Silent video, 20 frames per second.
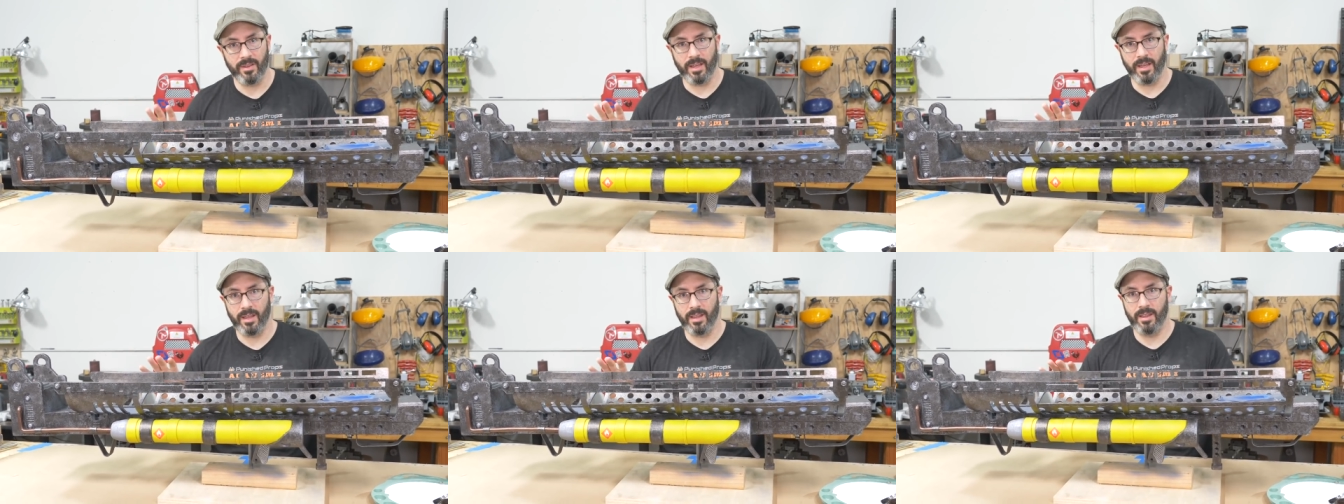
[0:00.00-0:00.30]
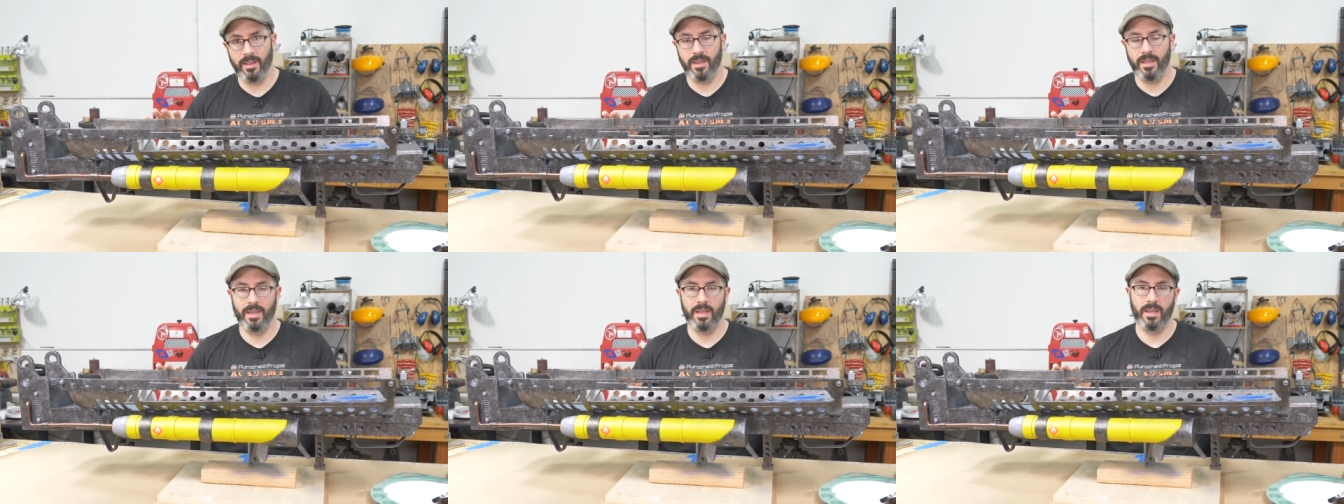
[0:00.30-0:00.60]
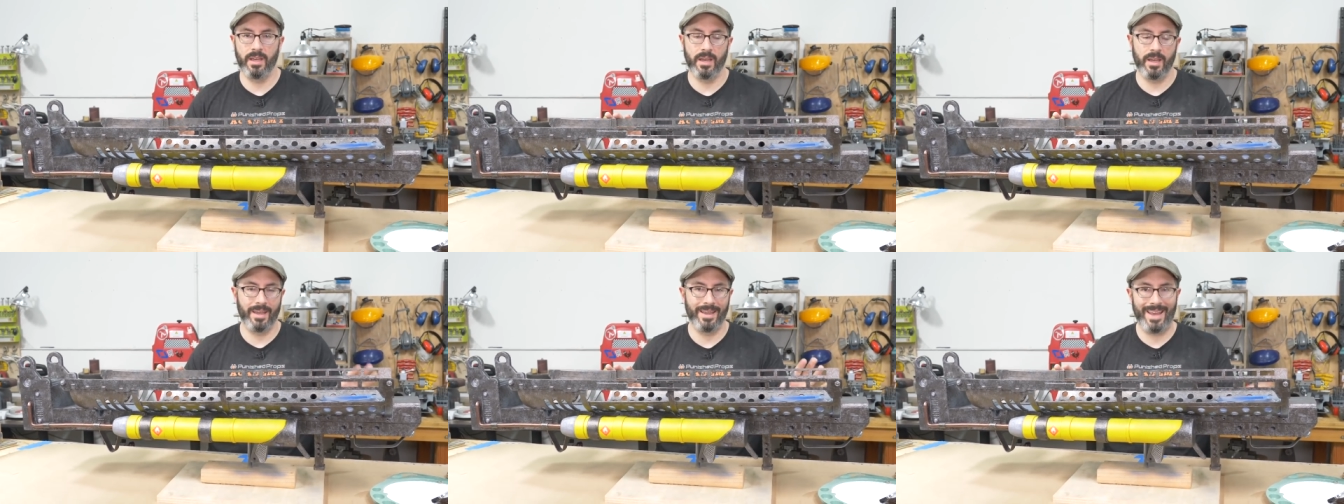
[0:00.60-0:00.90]
like
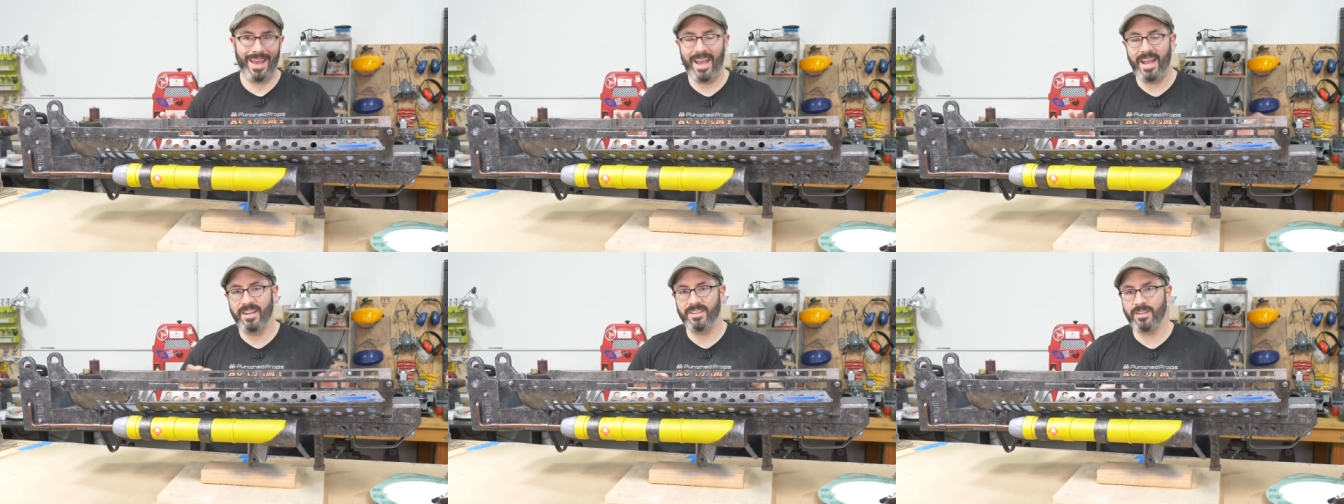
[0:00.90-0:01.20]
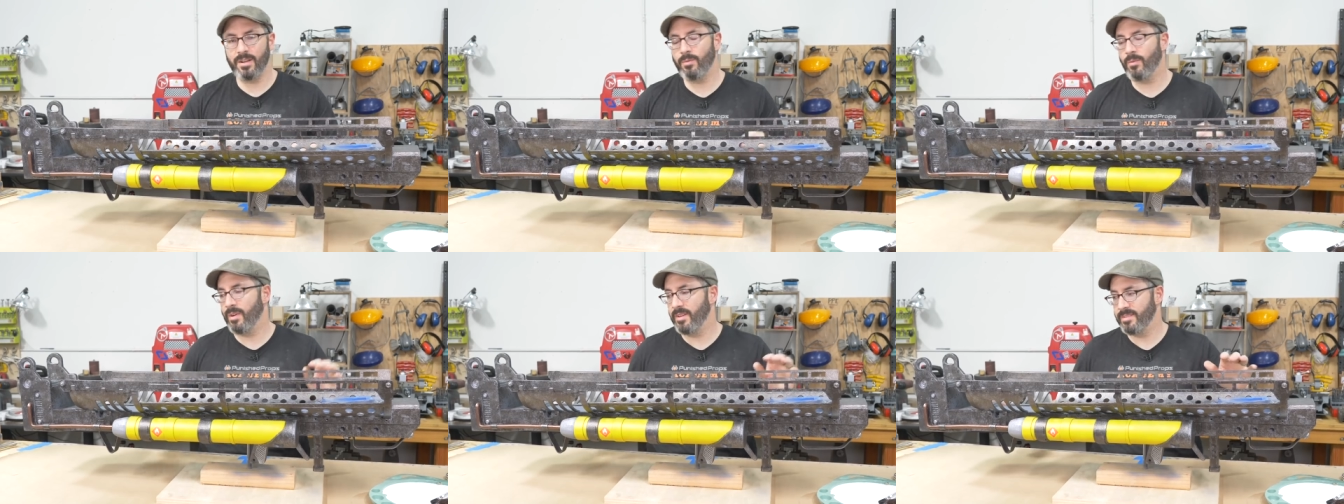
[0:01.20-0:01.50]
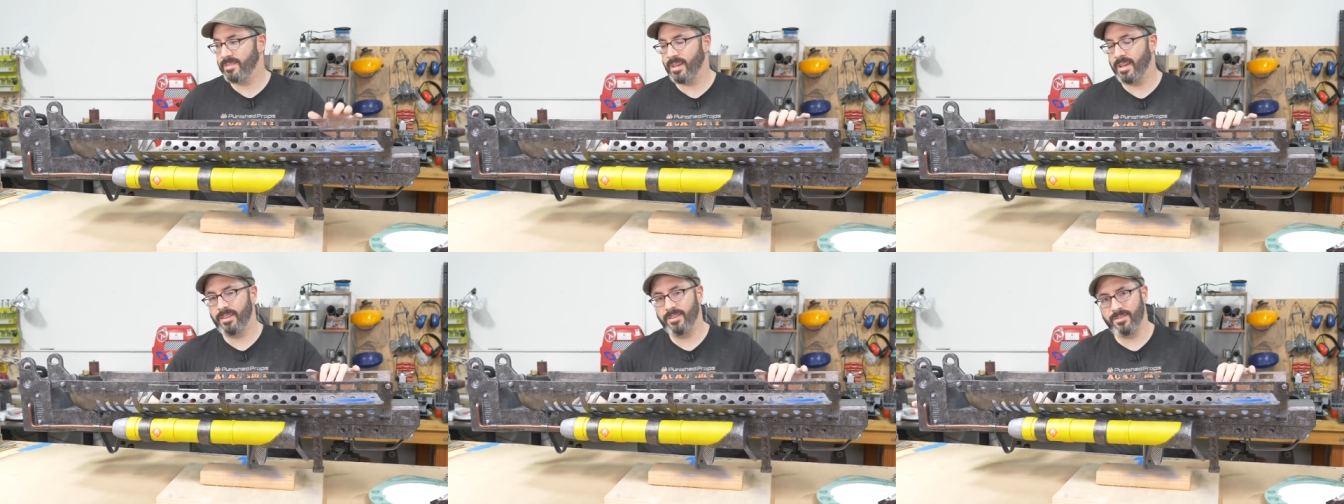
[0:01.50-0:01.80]
the uh, gauge on
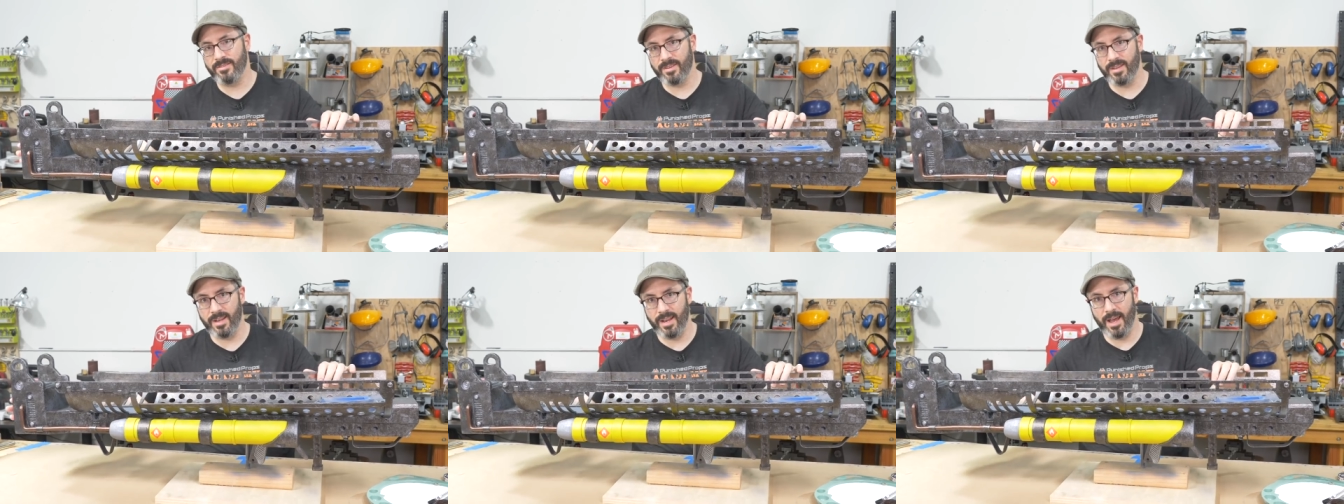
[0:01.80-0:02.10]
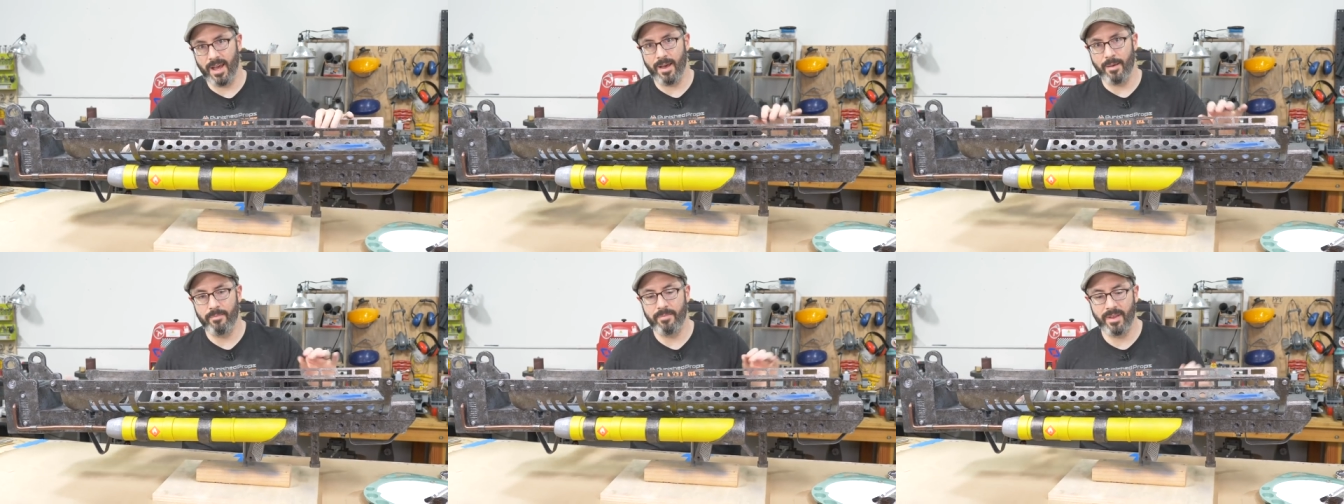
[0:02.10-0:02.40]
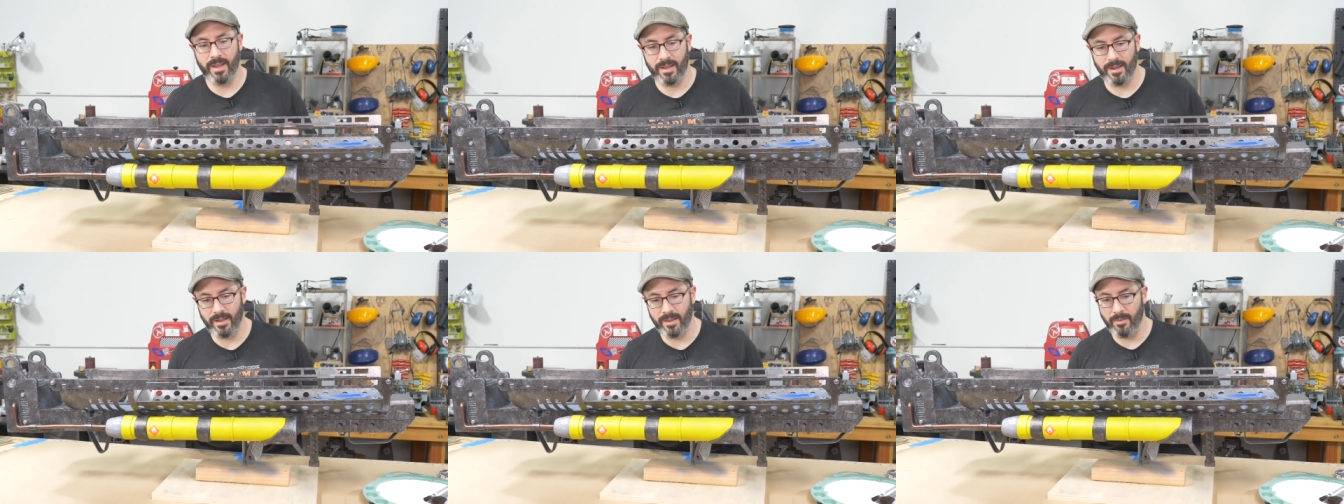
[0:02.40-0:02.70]
one side, and there's a knob
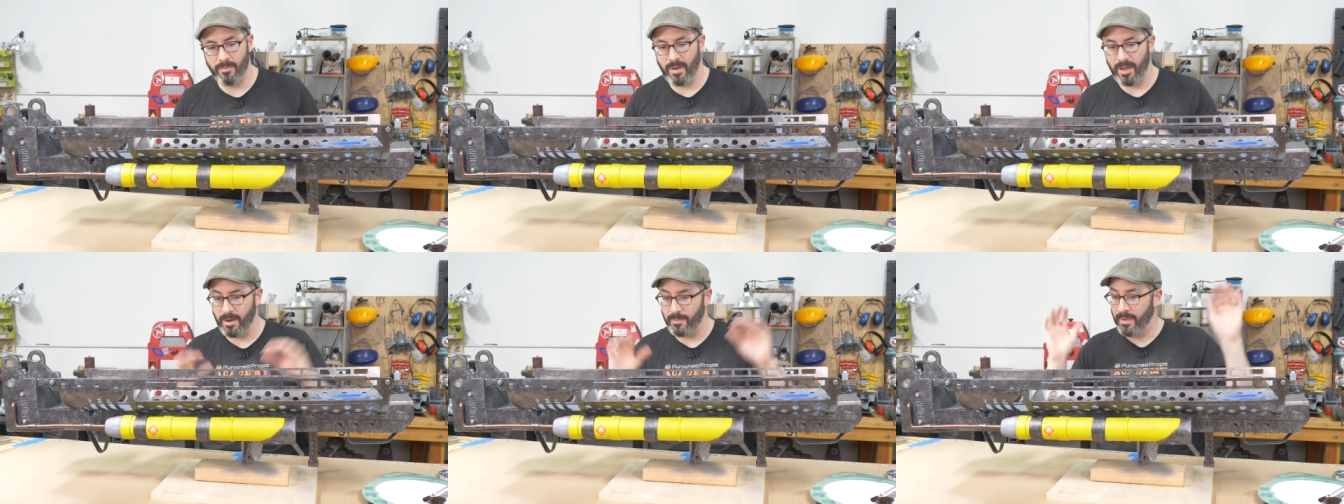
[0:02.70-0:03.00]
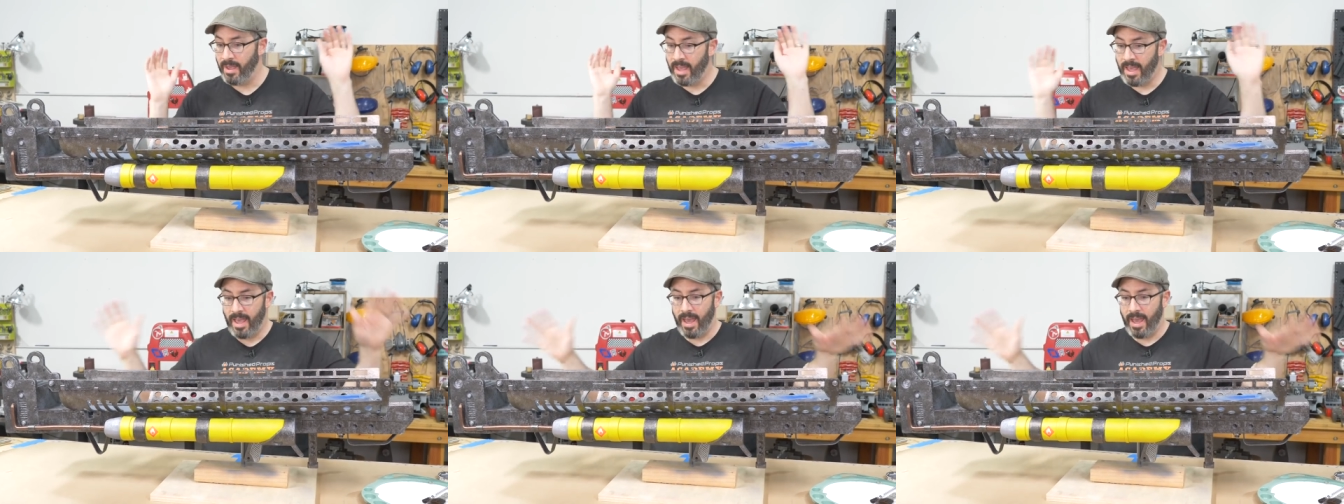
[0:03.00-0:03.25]
down on the bottom.